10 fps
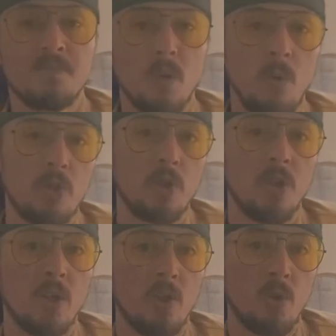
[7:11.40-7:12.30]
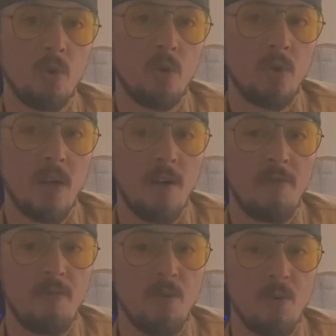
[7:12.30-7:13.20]
we're just gonna use you now
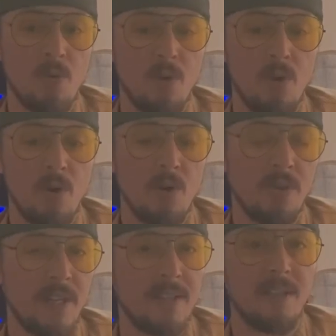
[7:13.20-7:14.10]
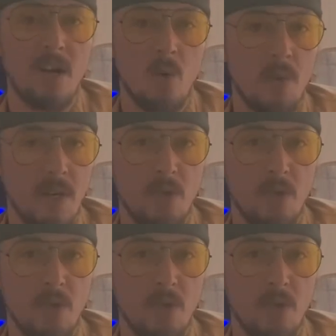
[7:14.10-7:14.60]
for days that are really